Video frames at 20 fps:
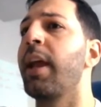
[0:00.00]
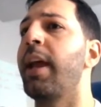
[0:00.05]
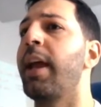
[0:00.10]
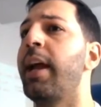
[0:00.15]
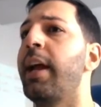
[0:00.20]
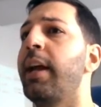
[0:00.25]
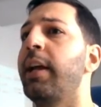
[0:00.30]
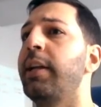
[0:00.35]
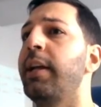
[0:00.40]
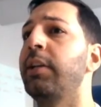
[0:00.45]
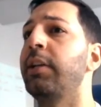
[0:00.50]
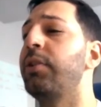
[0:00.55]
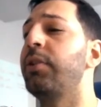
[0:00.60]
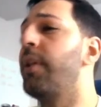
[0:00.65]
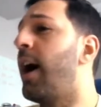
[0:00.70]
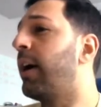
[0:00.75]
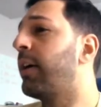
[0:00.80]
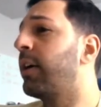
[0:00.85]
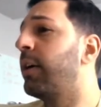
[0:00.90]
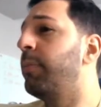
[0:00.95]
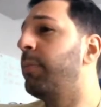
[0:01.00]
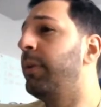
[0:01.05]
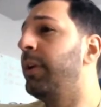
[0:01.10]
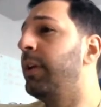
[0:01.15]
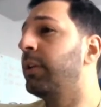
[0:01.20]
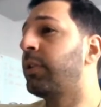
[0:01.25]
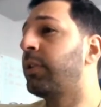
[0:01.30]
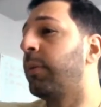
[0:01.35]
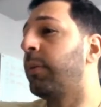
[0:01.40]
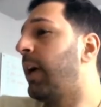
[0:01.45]
And it's not going to
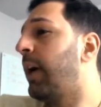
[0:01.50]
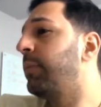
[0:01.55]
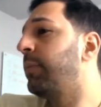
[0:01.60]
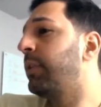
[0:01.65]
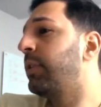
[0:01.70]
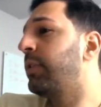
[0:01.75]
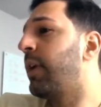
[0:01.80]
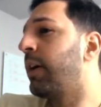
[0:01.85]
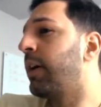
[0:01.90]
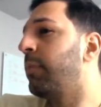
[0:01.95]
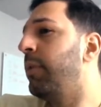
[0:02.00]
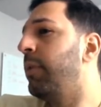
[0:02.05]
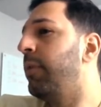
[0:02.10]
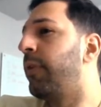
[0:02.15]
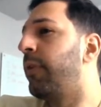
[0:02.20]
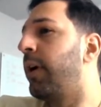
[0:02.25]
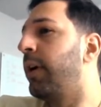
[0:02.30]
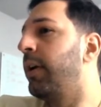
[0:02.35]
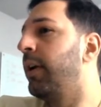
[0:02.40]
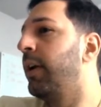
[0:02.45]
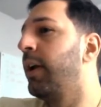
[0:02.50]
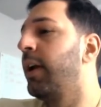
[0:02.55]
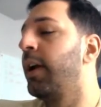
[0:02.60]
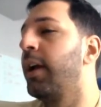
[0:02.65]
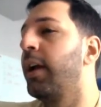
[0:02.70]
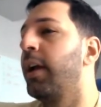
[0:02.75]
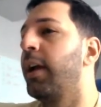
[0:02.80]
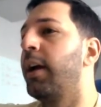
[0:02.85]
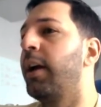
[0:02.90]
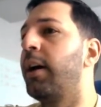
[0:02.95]
be, sometimes it's not going to be fun.
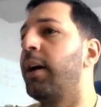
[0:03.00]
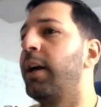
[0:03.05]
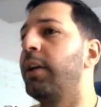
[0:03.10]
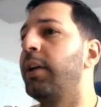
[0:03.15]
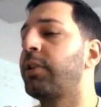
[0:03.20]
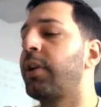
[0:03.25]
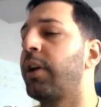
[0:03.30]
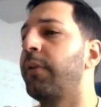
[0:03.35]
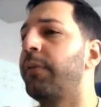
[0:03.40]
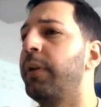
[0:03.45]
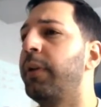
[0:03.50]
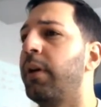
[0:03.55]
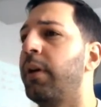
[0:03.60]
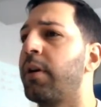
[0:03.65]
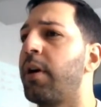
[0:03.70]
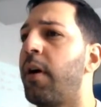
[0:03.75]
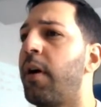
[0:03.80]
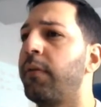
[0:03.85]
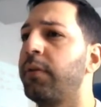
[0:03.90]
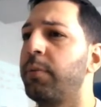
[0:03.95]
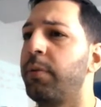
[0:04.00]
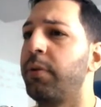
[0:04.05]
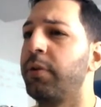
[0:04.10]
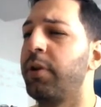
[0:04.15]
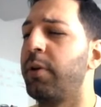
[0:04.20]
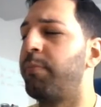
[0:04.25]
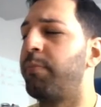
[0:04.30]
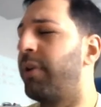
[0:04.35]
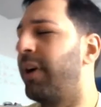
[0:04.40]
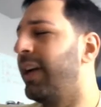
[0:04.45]
Uh, it's going to feel uncomfortable.
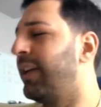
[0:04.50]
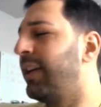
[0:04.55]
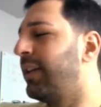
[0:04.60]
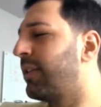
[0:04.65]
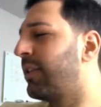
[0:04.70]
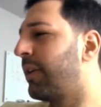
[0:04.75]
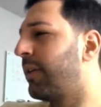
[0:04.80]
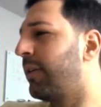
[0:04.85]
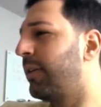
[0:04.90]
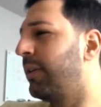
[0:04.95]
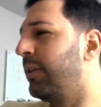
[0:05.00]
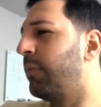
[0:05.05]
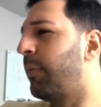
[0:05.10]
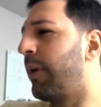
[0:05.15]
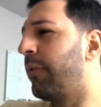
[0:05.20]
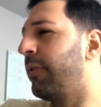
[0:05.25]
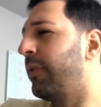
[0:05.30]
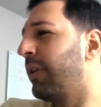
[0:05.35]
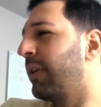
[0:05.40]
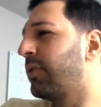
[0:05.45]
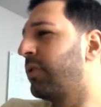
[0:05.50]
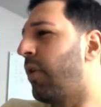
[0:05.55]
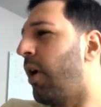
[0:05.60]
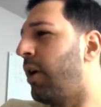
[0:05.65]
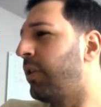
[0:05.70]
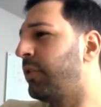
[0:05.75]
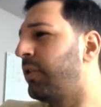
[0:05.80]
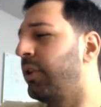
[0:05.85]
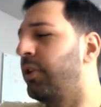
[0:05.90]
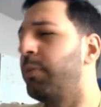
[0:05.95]
Your brain is going to, you might feel
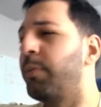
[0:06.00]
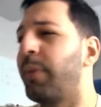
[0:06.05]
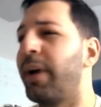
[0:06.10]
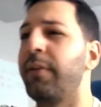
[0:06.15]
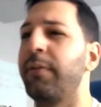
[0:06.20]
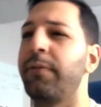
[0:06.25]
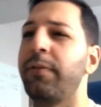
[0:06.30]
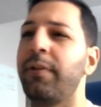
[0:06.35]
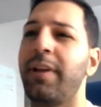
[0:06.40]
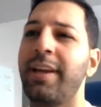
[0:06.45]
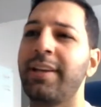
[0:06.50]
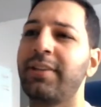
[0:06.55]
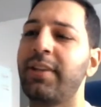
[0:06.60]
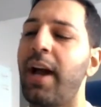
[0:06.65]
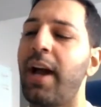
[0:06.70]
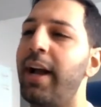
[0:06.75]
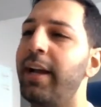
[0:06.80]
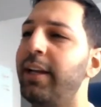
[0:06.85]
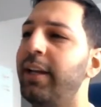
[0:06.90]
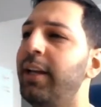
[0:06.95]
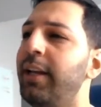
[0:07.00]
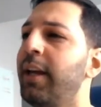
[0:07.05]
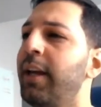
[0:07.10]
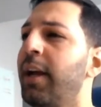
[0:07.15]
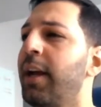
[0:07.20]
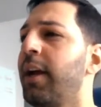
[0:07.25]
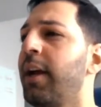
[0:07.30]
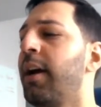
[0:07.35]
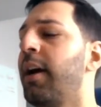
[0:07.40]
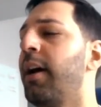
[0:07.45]
exhausted. You might even feel anxiety.
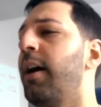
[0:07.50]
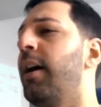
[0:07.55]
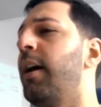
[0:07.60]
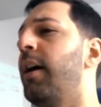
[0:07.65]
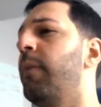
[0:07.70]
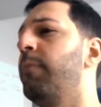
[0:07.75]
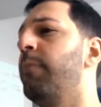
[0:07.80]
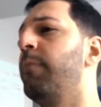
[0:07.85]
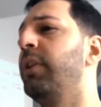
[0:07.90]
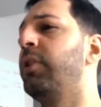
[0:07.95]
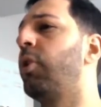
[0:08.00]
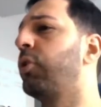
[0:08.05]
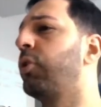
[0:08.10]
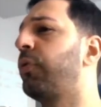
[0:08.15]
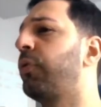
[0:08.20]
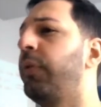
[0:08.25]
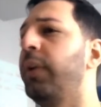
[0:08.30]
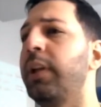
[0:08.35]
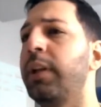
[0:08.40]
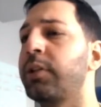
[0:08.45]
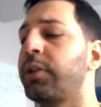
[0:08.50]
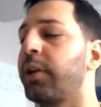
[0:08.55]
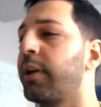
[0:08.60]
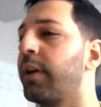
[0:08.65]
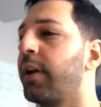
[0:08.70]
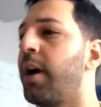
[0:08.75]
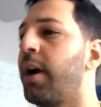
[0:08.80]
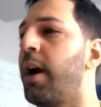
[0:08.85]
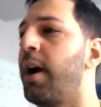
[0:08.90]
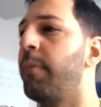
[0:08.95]
Um, those feelings are
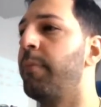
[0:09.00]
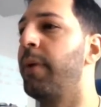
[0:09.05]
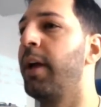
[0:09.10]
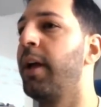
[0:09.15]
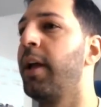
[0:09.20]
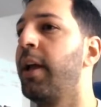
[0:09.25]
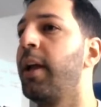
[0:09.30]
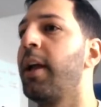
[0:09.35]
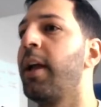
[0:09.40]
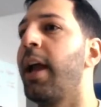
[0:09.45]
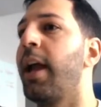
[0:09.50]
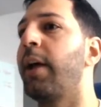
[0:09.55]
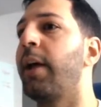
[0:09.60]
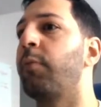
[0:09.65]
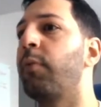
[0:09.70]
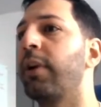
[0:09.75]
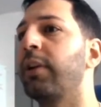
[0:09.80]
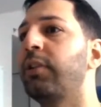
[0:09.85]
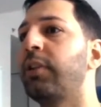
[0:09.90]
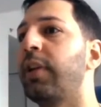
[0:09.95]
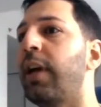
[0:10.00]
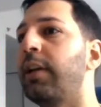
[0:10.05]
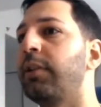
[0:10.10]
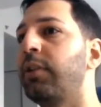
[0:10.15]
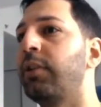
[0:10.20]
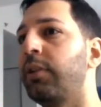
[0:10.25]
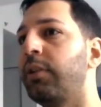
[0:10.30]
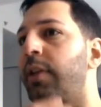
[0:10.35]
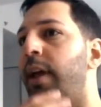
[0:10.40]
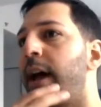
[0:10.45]
going to come. And what it says
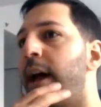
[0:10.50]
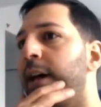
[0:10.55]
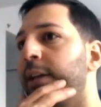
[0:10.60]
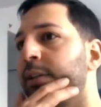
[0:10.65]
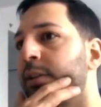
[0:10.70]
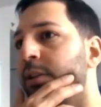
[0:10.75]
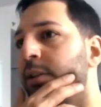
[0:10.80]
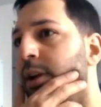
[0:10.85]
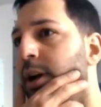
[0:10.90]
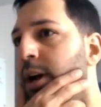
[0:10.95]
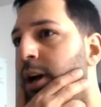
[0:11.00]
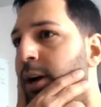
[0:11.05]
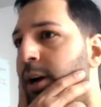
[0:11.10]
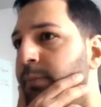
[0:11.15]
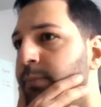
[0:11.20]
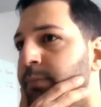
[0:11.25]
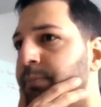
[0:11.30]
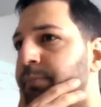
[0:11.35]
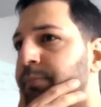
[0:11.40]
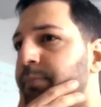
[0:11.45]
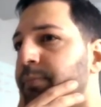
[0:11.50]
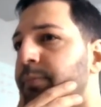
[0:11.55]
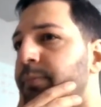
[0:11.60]
is that um,